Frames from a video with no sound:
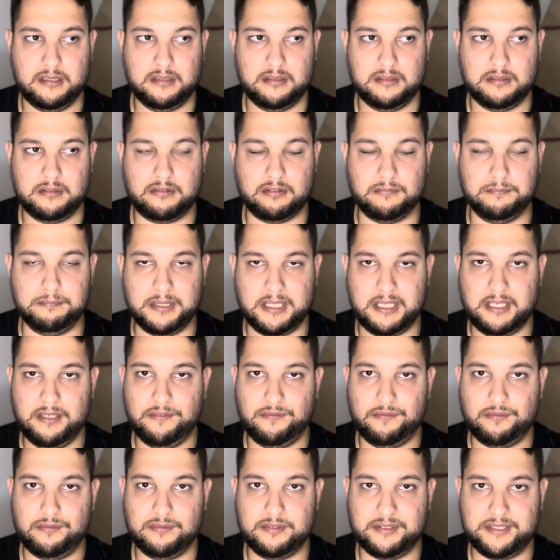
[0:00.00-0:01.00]
to be
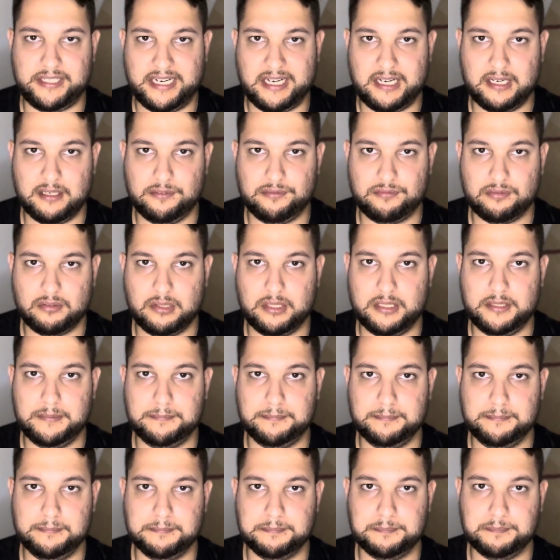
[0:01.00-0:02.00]
there for
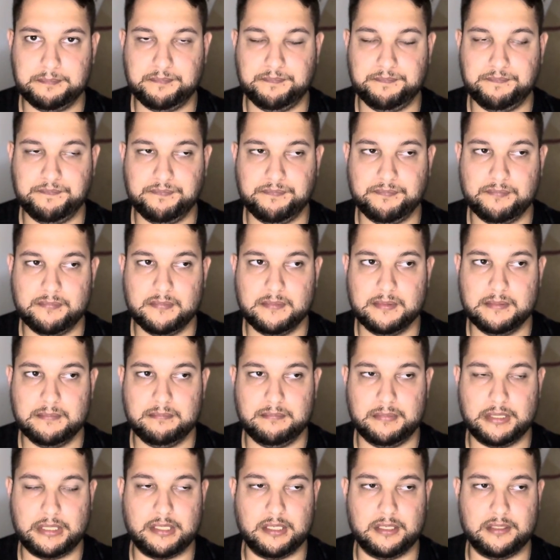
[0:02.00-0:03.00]
him,
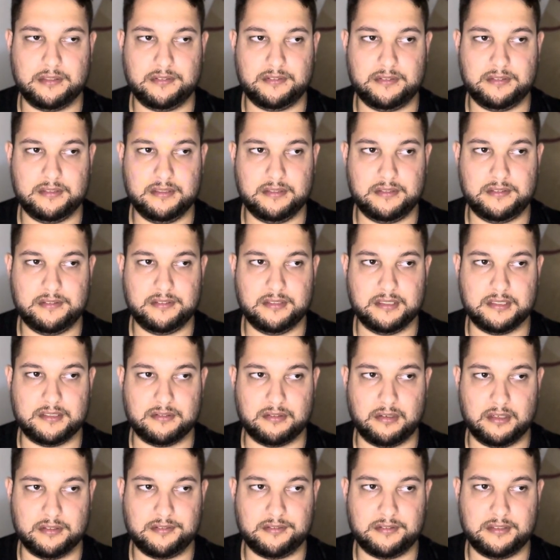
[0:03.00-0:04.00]
because it's
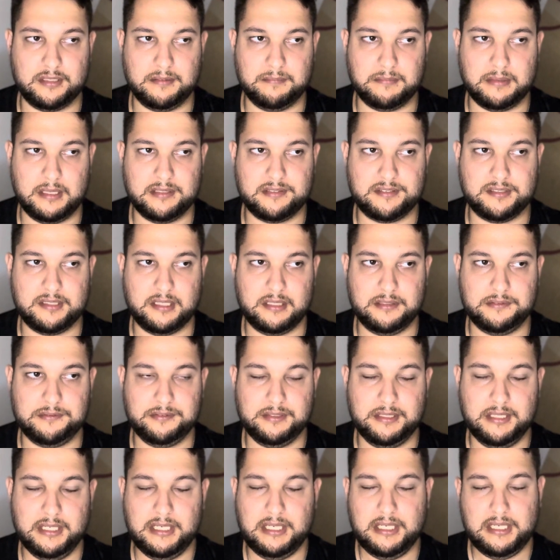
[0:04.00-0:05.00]
exhausting myself
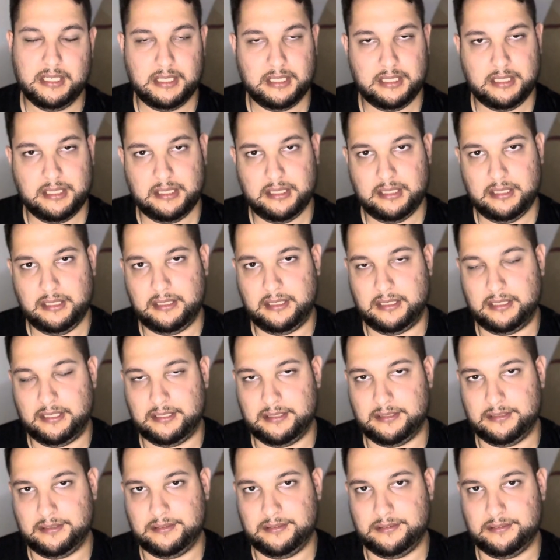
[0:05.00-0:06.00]

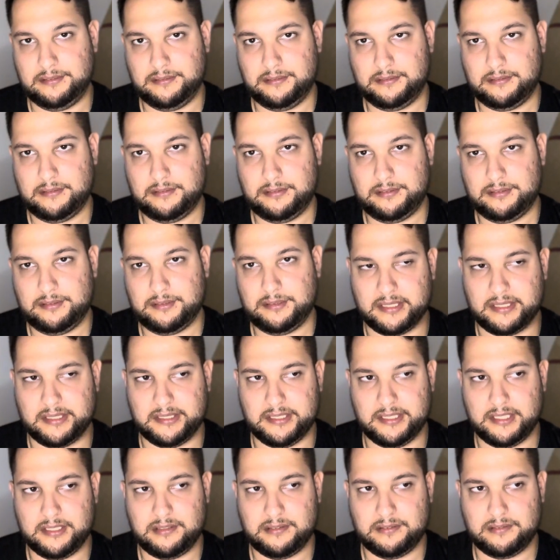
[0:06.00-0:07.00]
and I
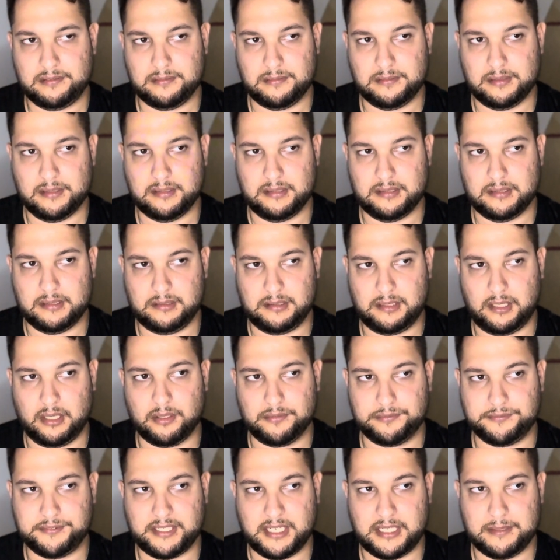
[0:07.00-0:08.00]
need a lot
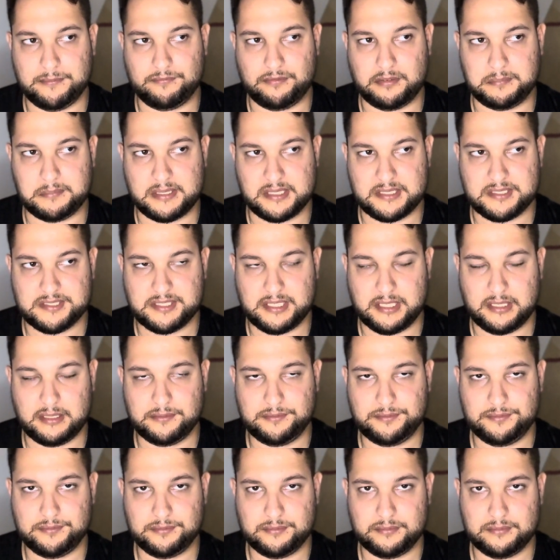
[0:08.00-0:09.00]
of time for
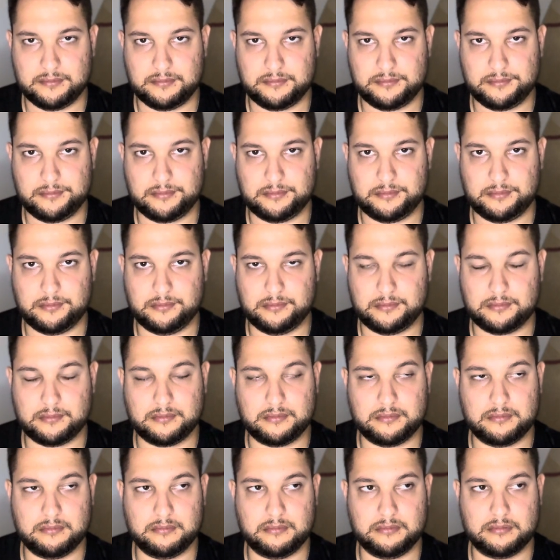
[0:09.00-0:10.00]
myself
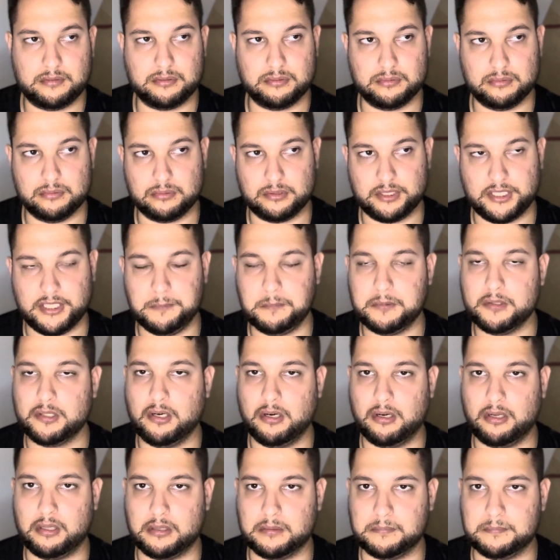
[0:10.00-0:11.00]
to keep
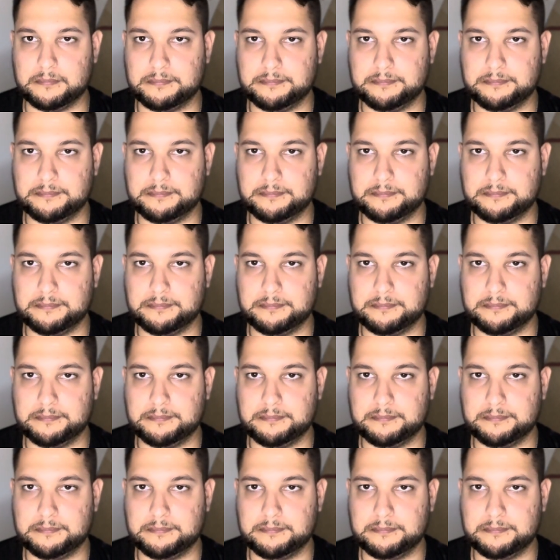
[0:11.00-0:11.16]
calm,